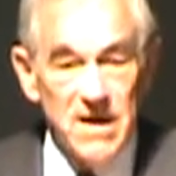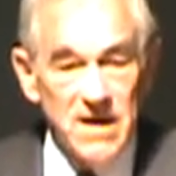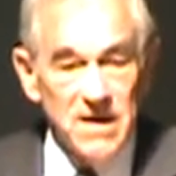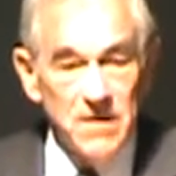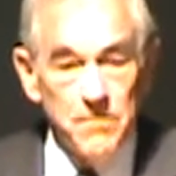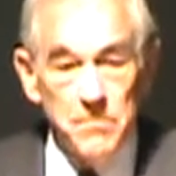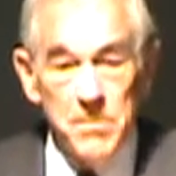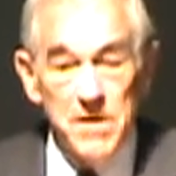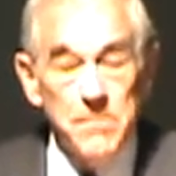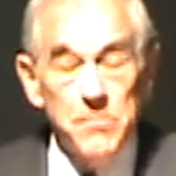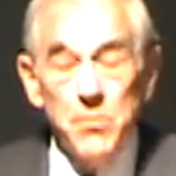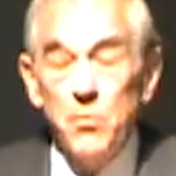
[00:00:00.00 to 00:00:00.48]
The
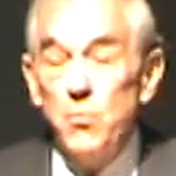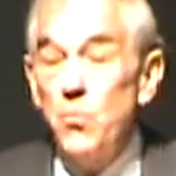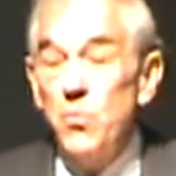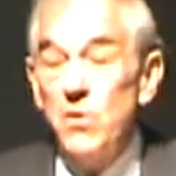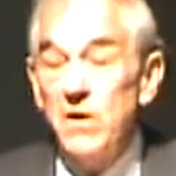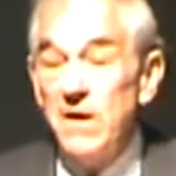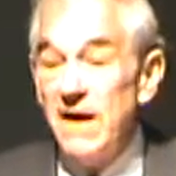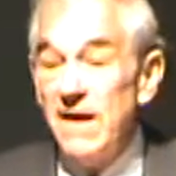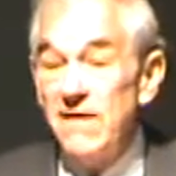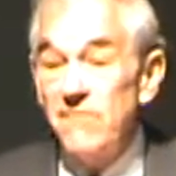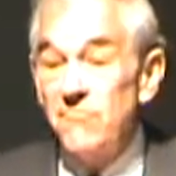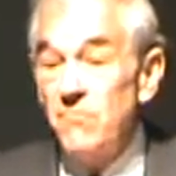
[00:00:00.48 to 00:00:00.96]
people
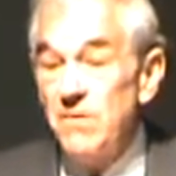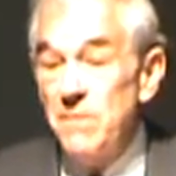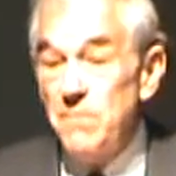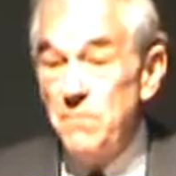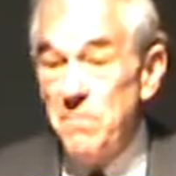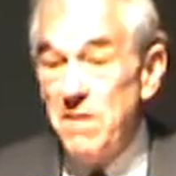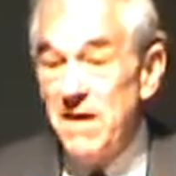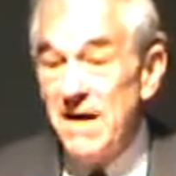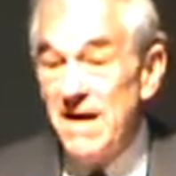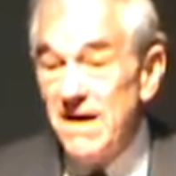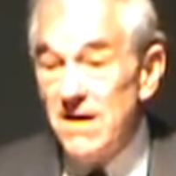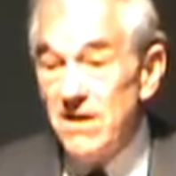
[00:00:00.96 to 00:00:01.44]
would have
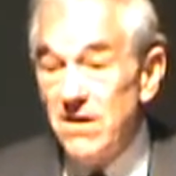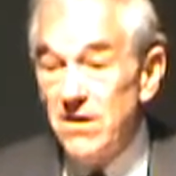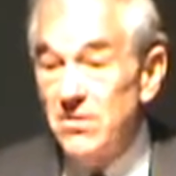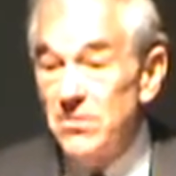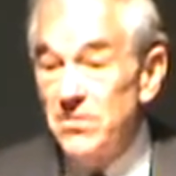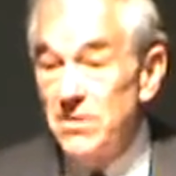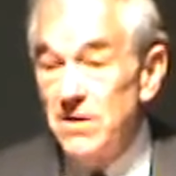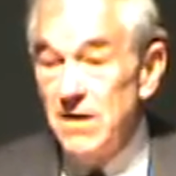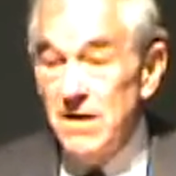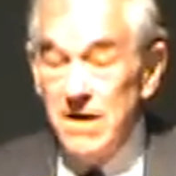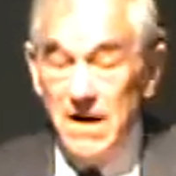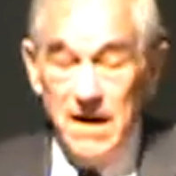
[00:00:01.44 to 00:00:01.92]

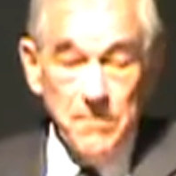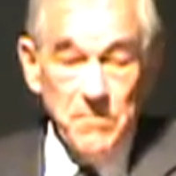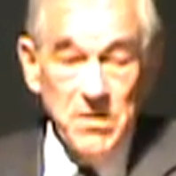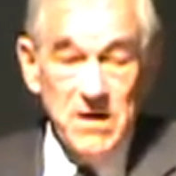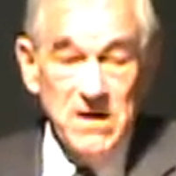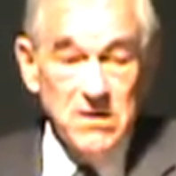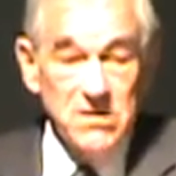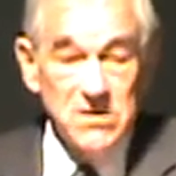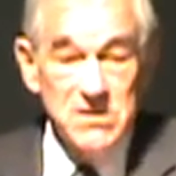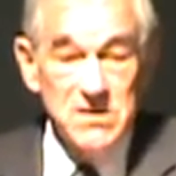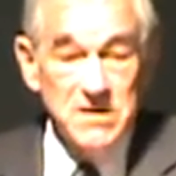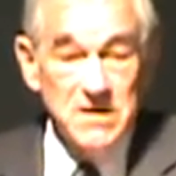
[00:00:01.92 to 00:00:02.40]
rebelled
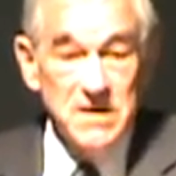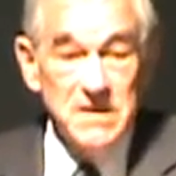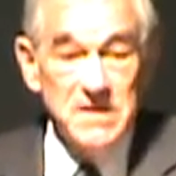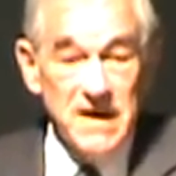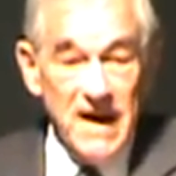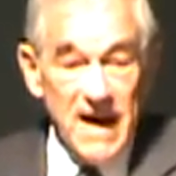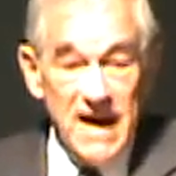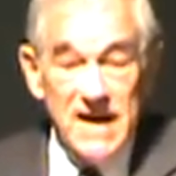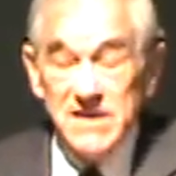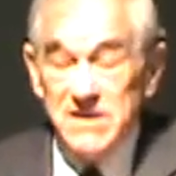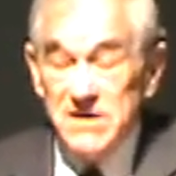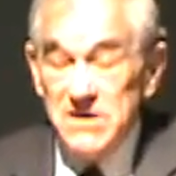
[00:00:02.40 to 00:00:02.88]
because the
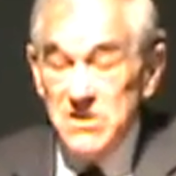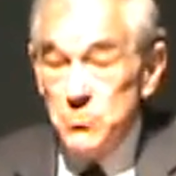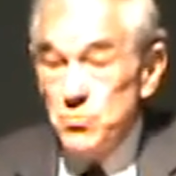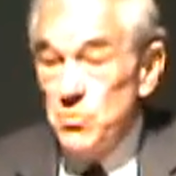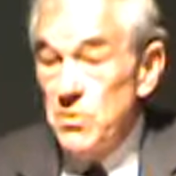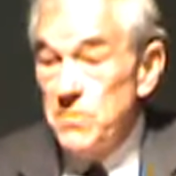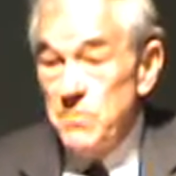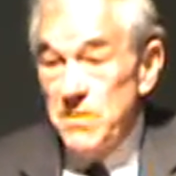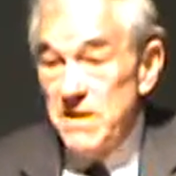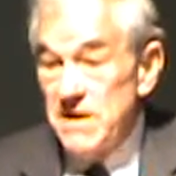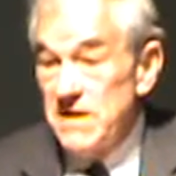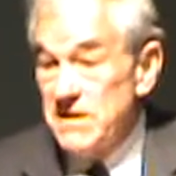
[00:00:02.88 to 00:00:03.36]
taxes
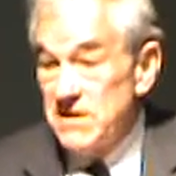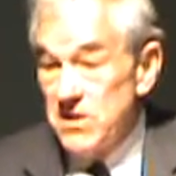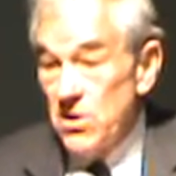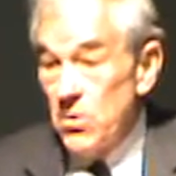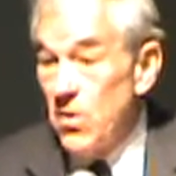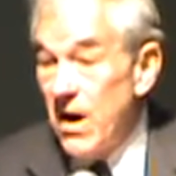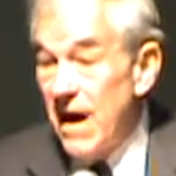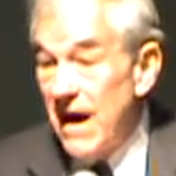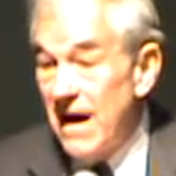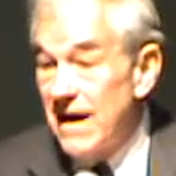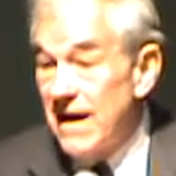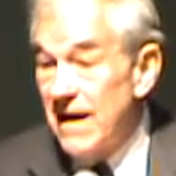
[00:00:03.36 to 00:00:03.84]
would be so
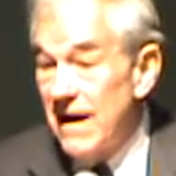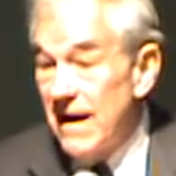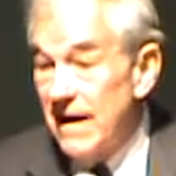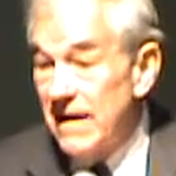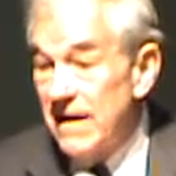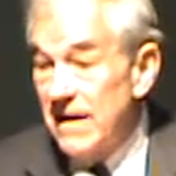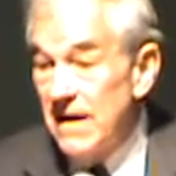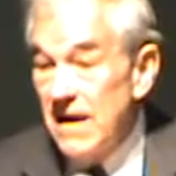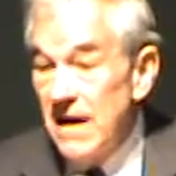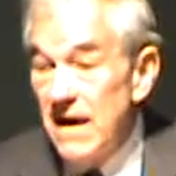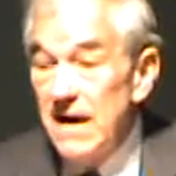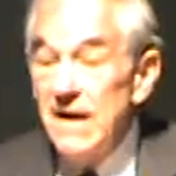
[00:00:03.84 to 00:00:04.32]

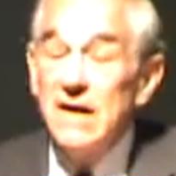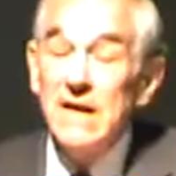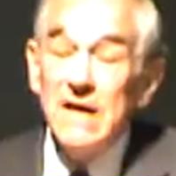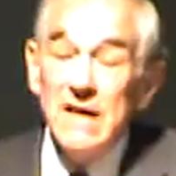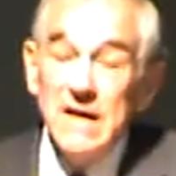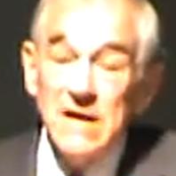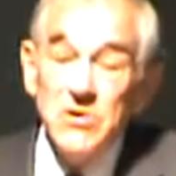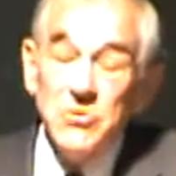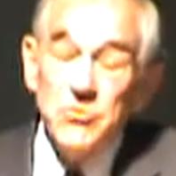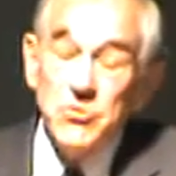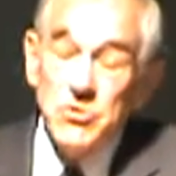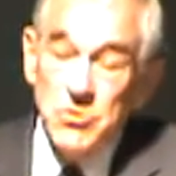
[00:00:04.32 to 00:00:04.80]
high and
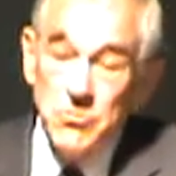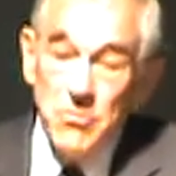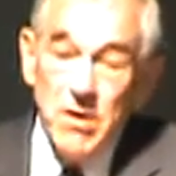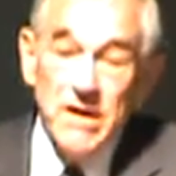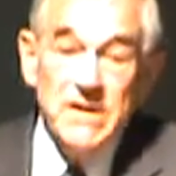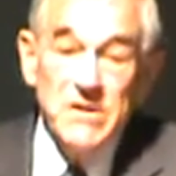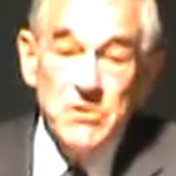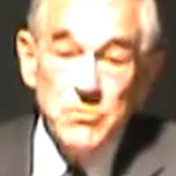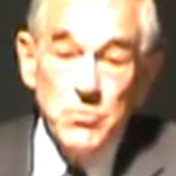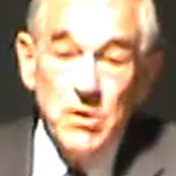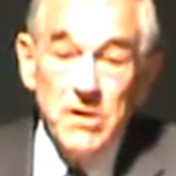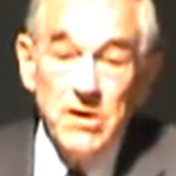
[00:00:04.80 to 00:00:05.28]
interest
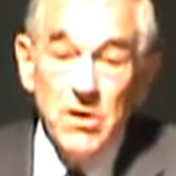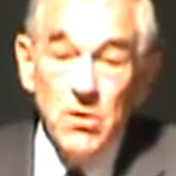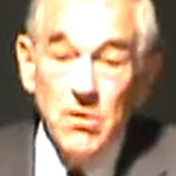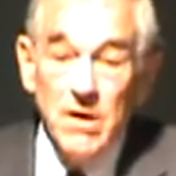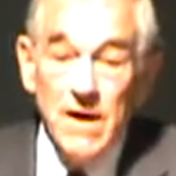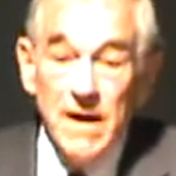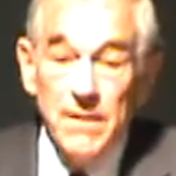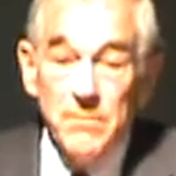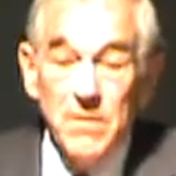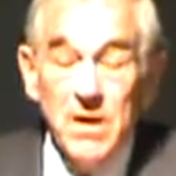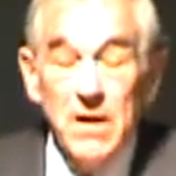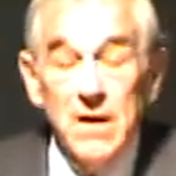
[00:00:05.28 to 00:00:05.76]
rates would go
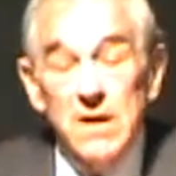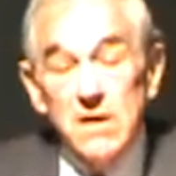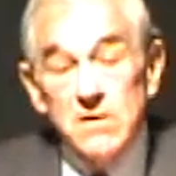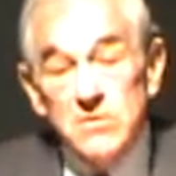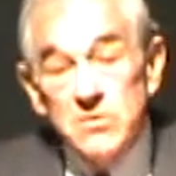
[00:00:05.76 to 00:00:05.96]
up.